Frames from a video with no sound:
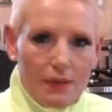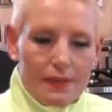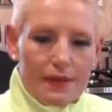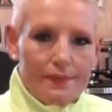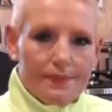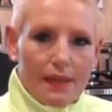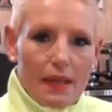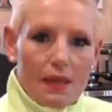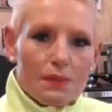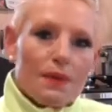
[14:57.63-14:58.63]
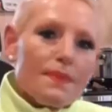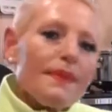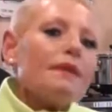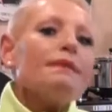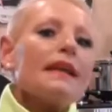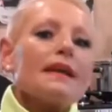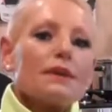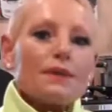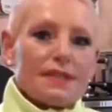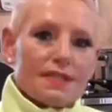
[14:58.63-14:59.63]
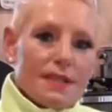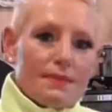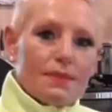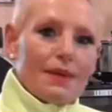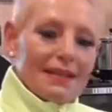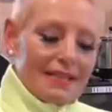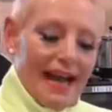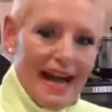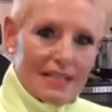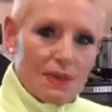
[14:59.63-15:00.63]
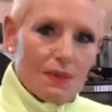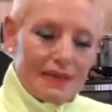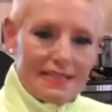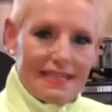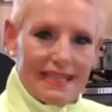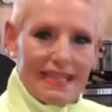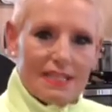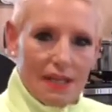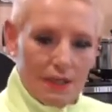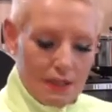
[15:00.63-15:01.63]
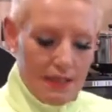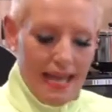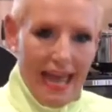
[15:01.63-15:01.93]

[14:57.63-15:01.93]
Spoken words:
Well, would it be a really good question, number one, to ask, what is a ketone?